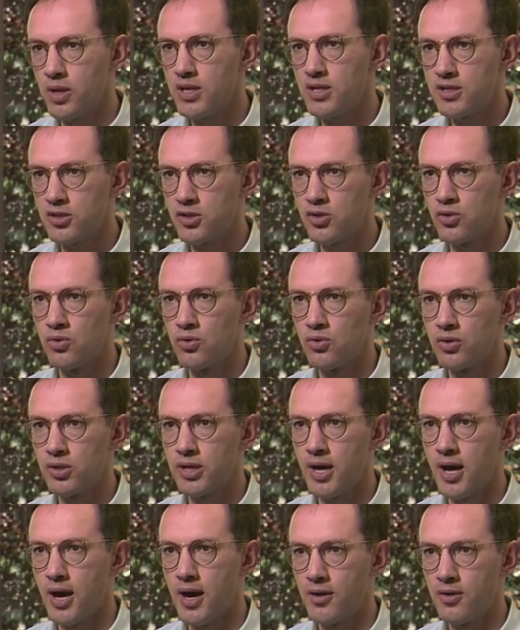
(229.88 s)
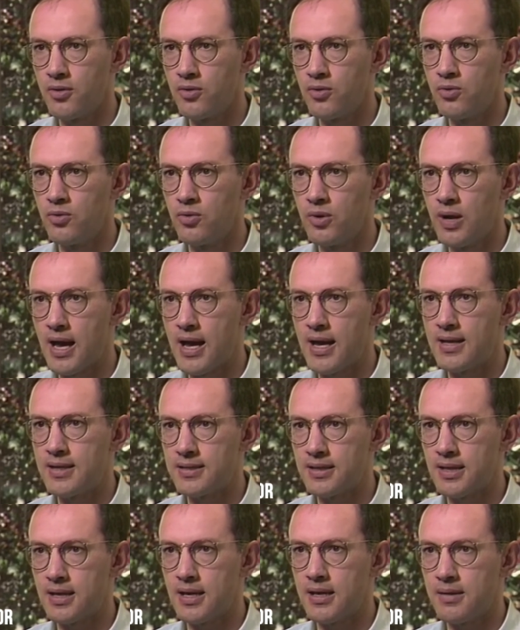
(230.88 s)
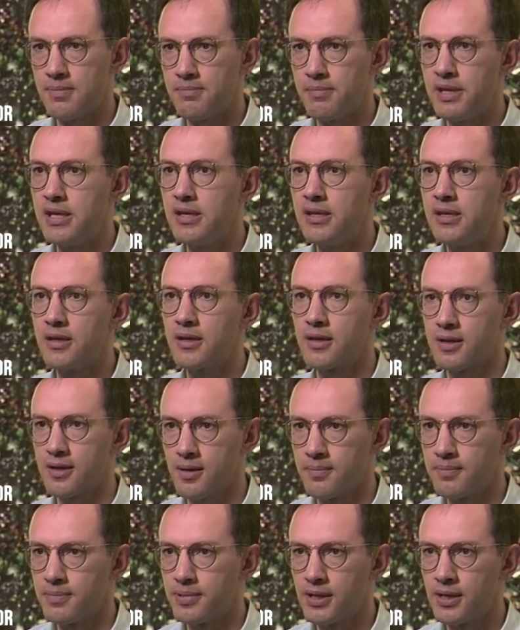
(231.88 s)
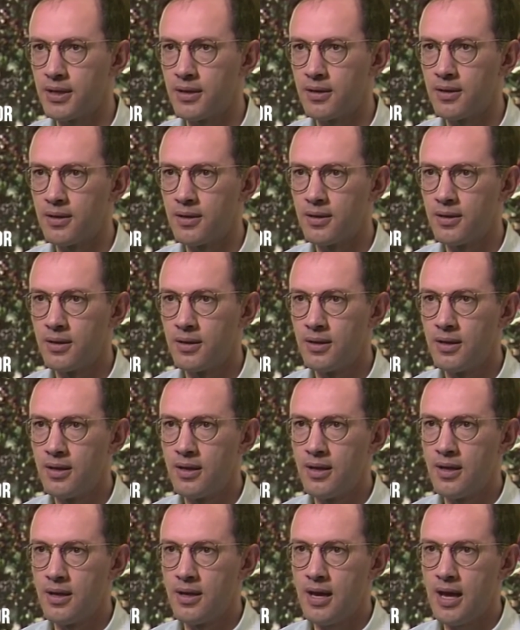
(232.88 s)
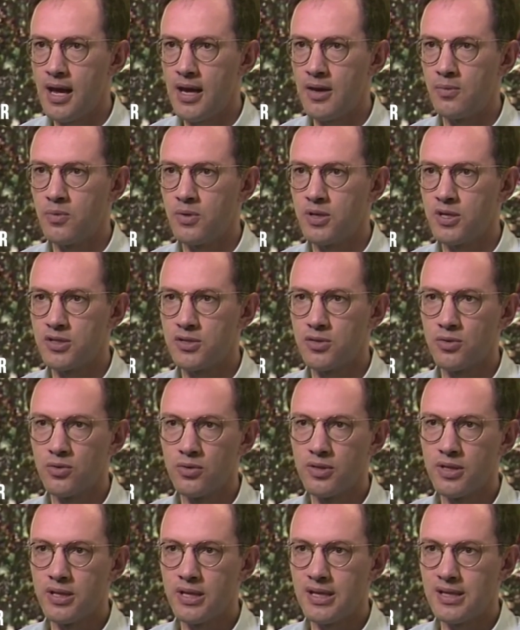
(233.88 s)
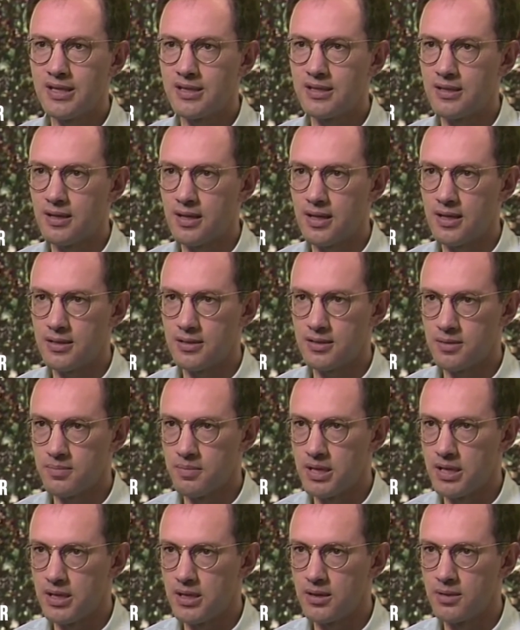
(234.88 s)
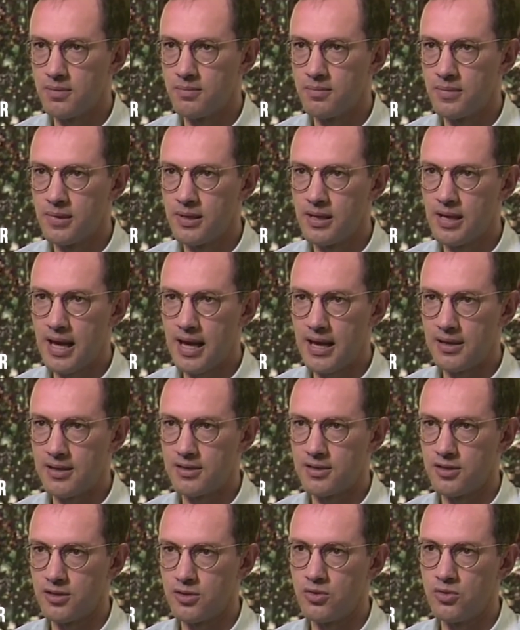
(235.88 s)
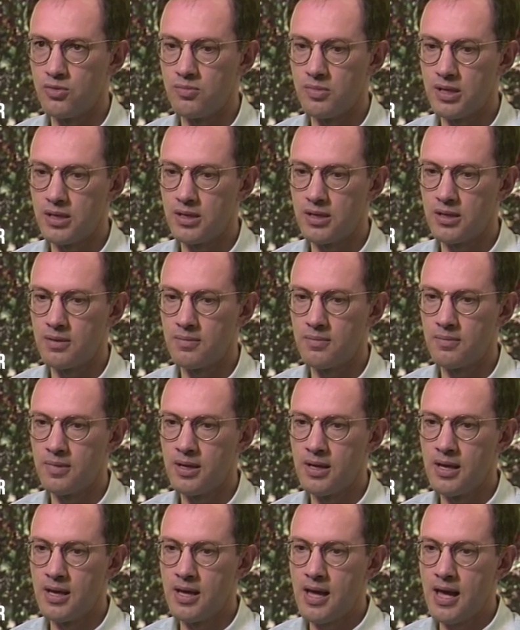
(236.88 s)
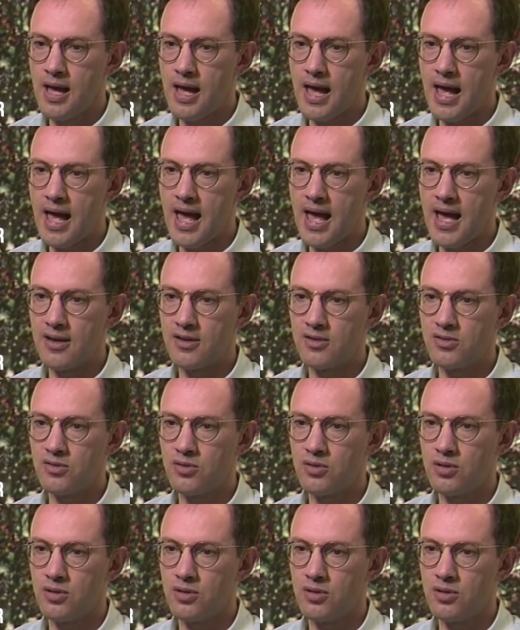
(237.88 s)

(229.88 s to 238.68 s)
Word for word: saw Yahoo as a media company, and we saw the internet as a medium. And as a new medium, and